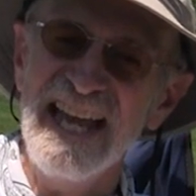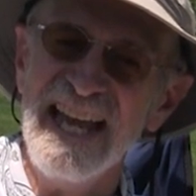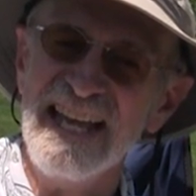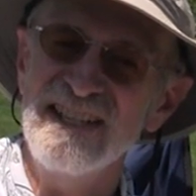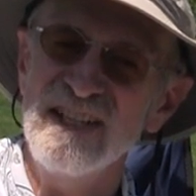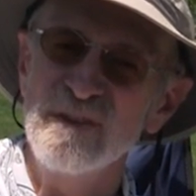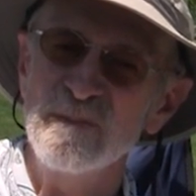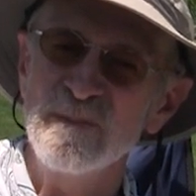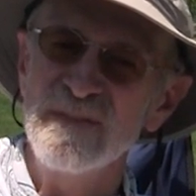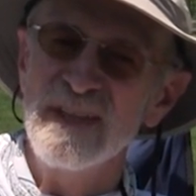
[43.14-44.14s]
and
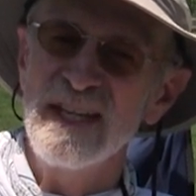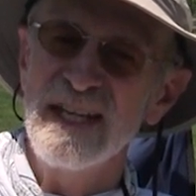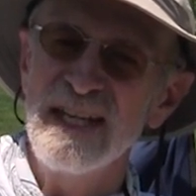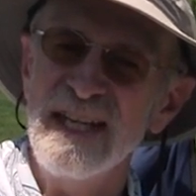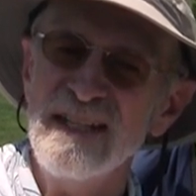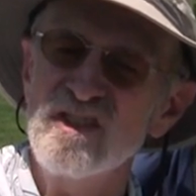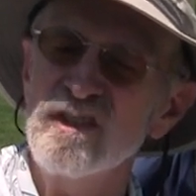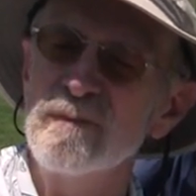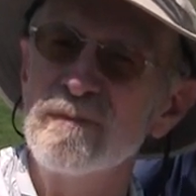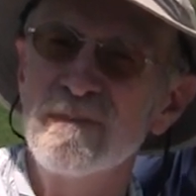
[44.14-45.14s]

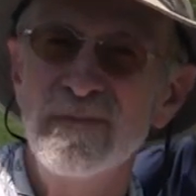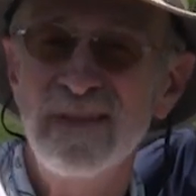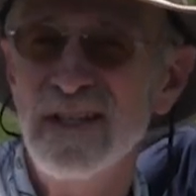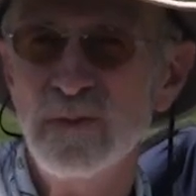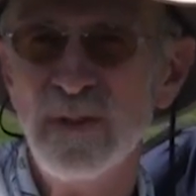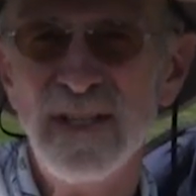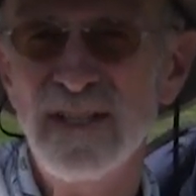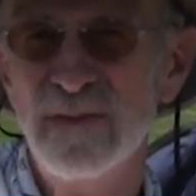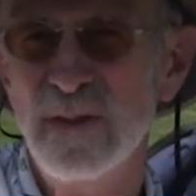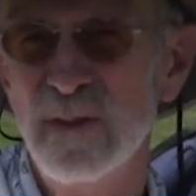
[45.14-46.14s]
it's, it's really
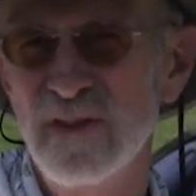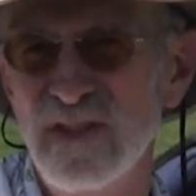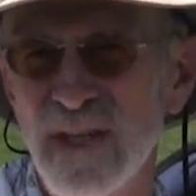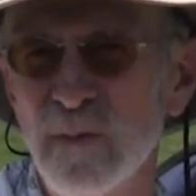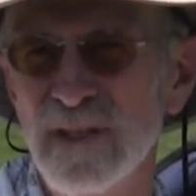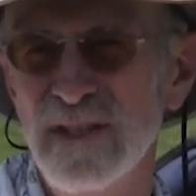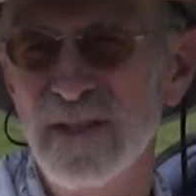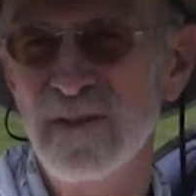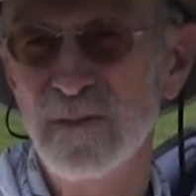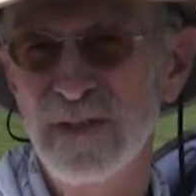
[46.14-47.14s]
difficult to say what
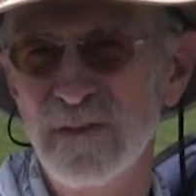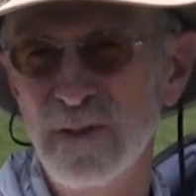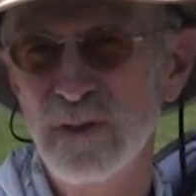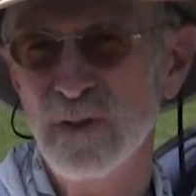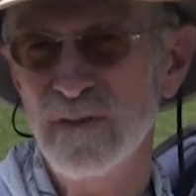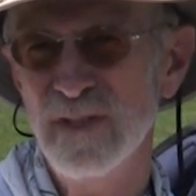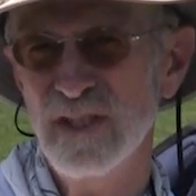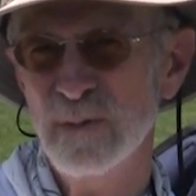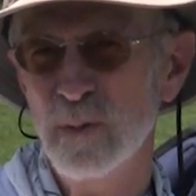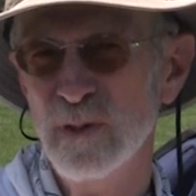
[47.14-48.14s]
the, what the future of
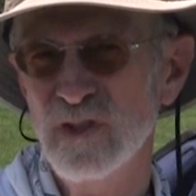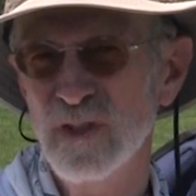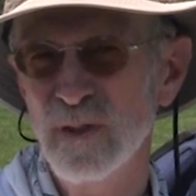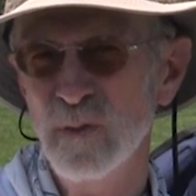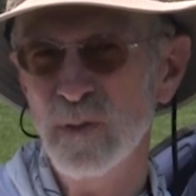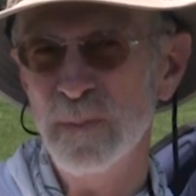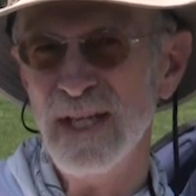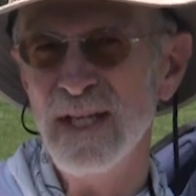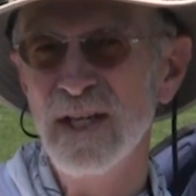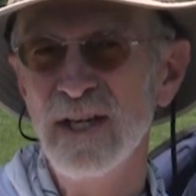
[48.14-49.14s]
disc sports will
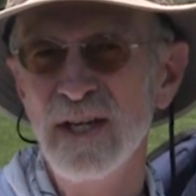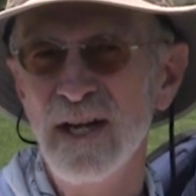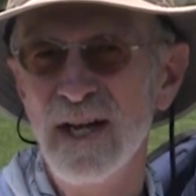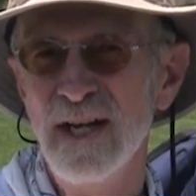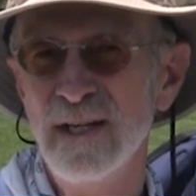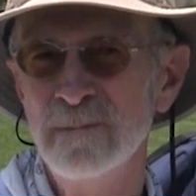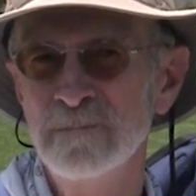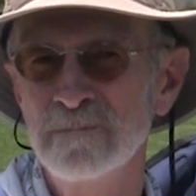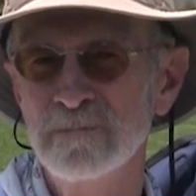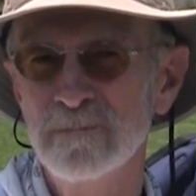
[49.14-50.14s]
be.
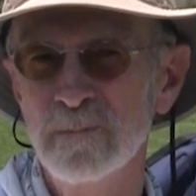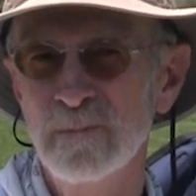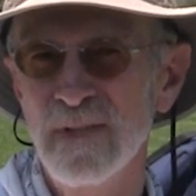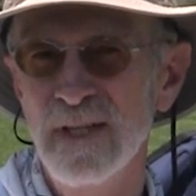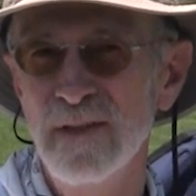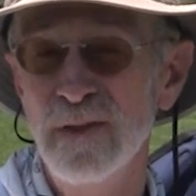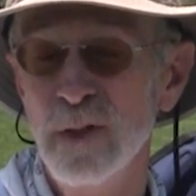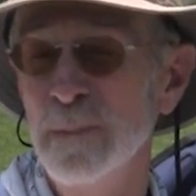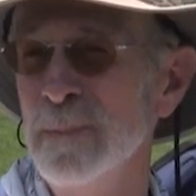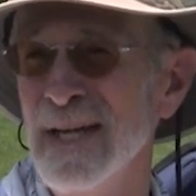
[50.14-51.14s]
Um,
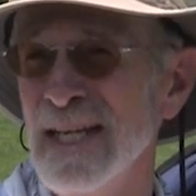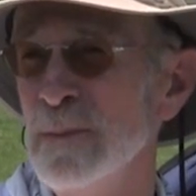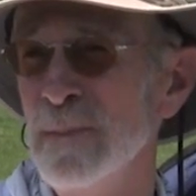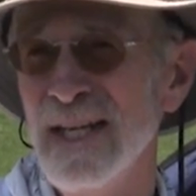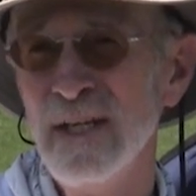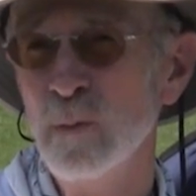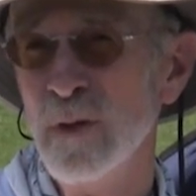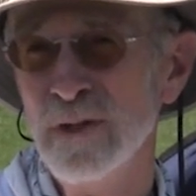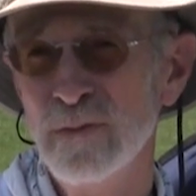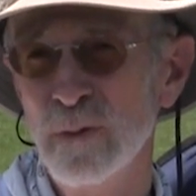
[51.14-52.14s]
there are many, many
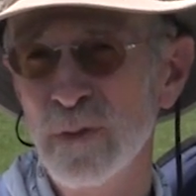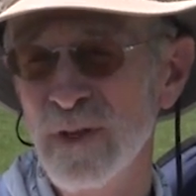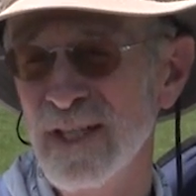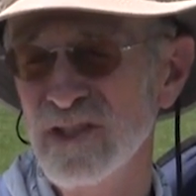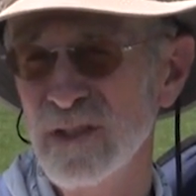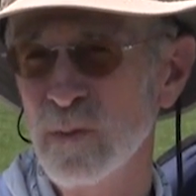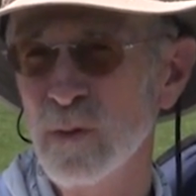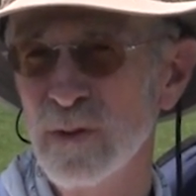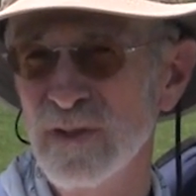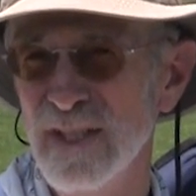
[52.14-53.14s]
wonderful things in the
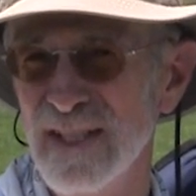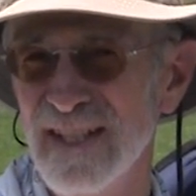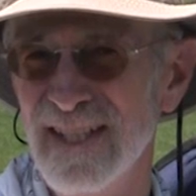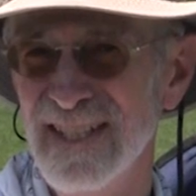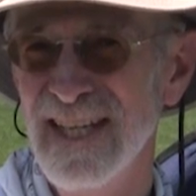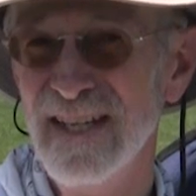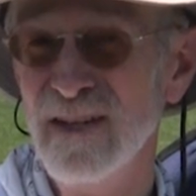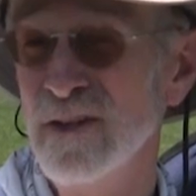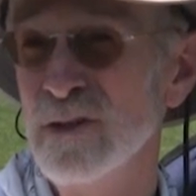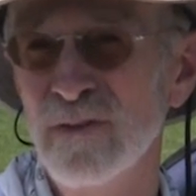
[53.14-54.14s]
world that, that
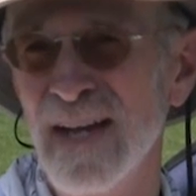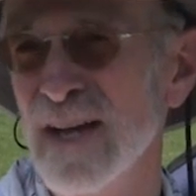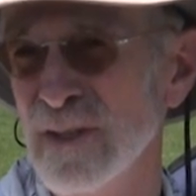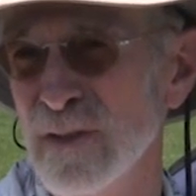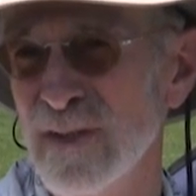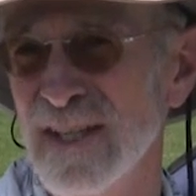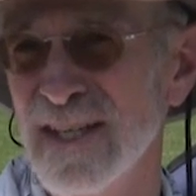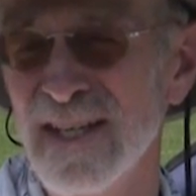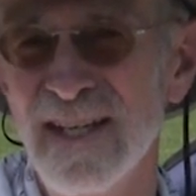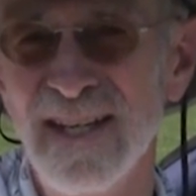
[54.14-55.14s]
get undervalued.
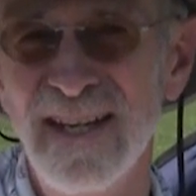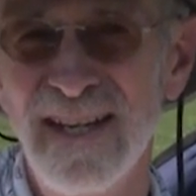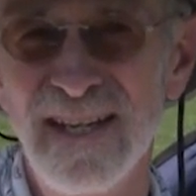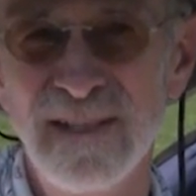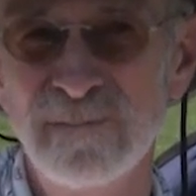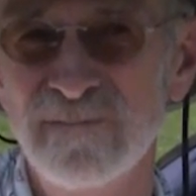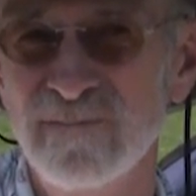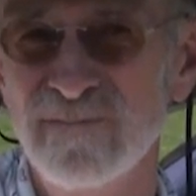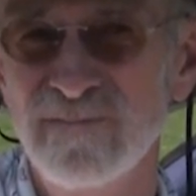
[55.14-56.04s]
Um,